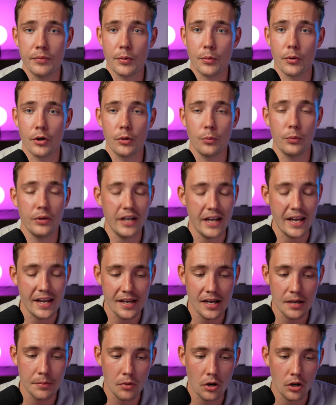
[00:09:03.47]
we're working with
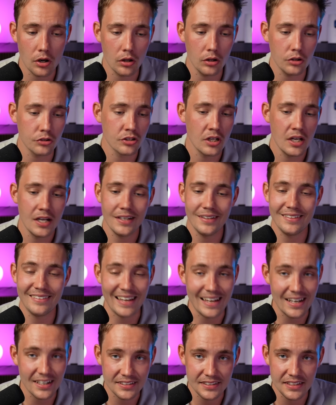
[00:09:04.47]
A I models,
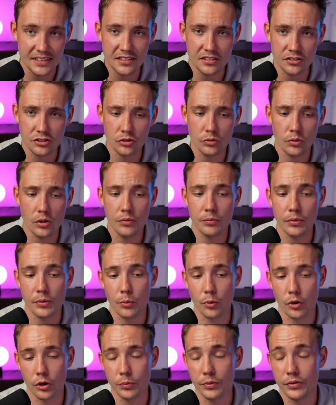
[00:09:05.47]
data sets and so on, we
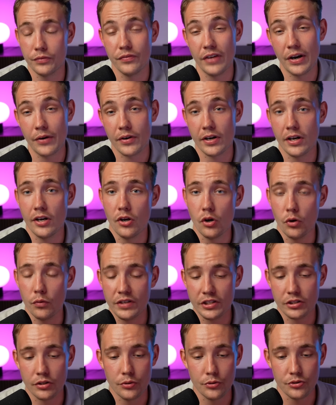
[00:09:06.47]
work with very low
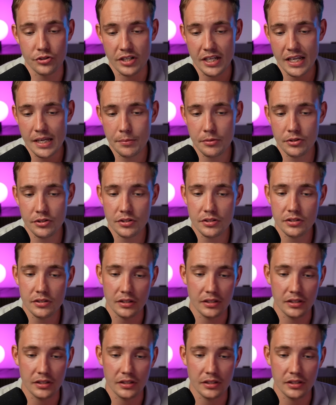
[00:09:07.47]
resolution images.